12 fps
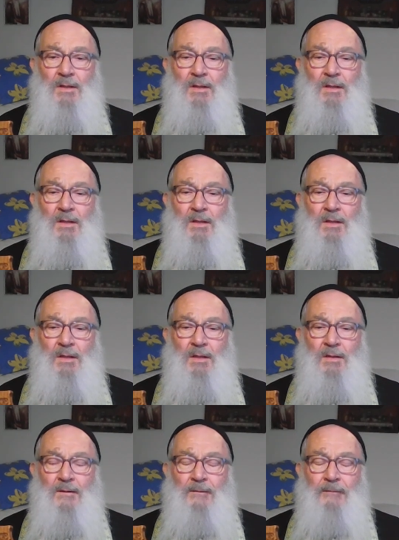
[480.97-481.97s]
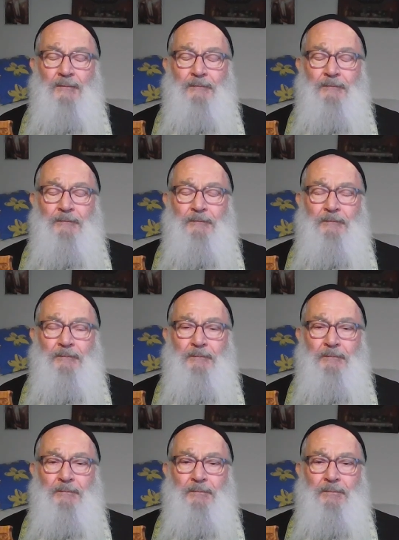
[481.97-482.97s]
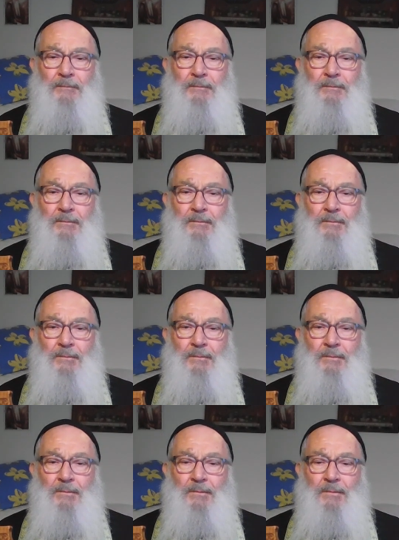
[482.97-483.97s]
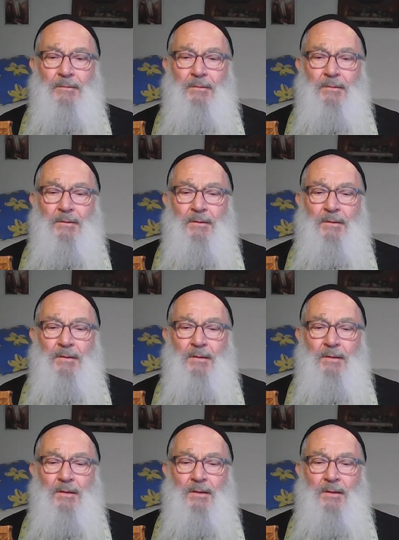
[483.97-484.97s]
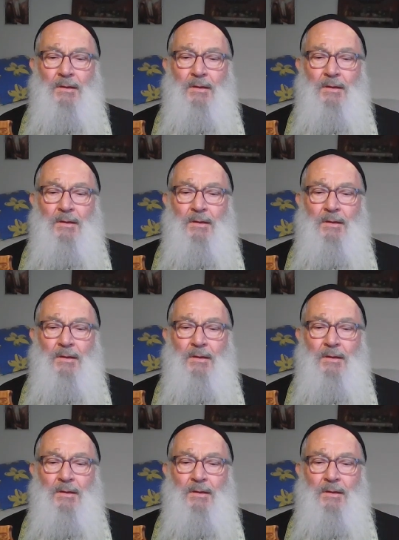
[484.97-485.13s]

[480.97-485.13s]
Nothing is said.